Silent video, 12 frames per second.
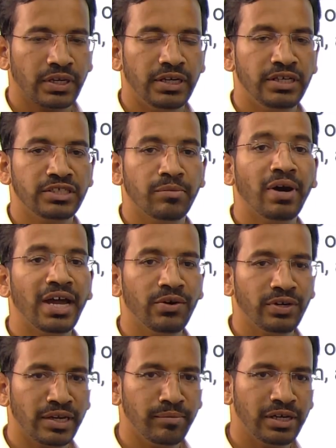It is a
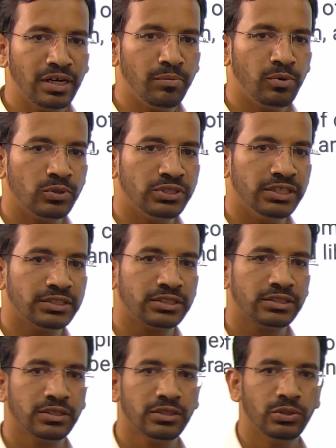biochemical process.
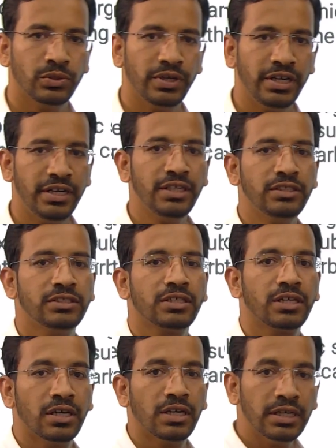So it is
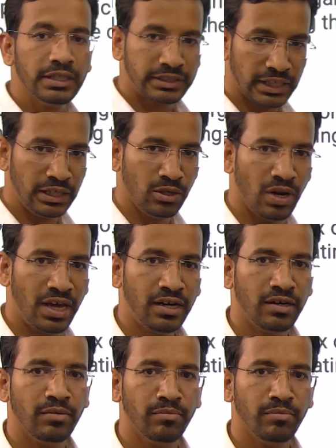cellular